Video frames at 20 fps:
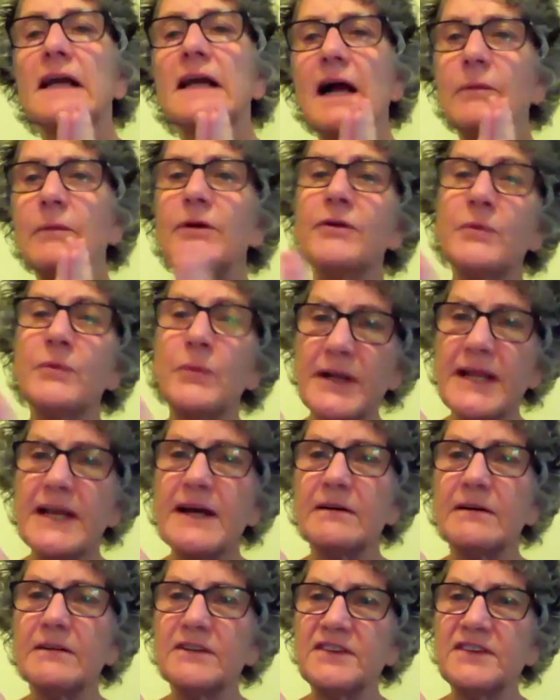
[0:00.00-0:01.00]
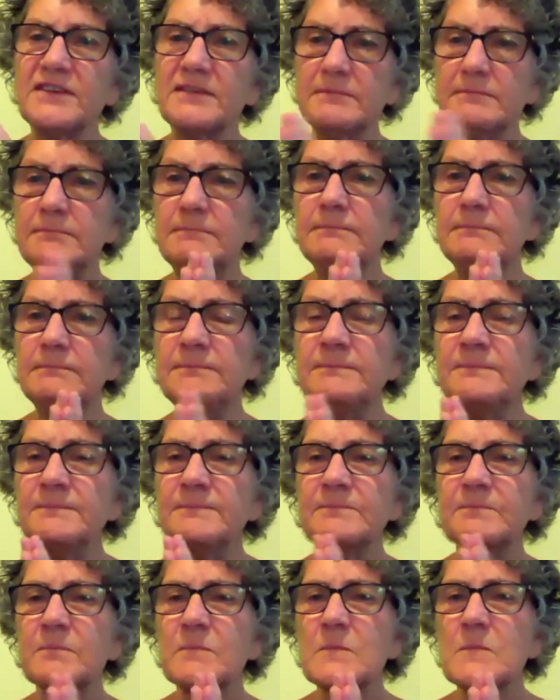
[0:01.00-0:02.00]
I wonder what else,
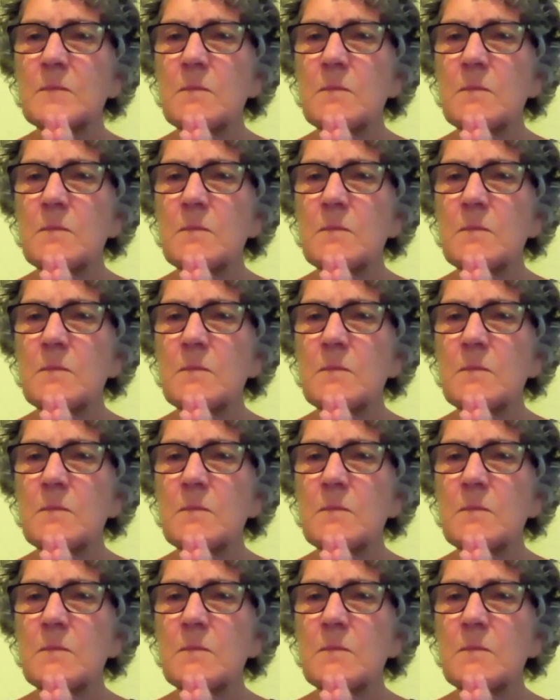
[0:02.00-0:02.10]
and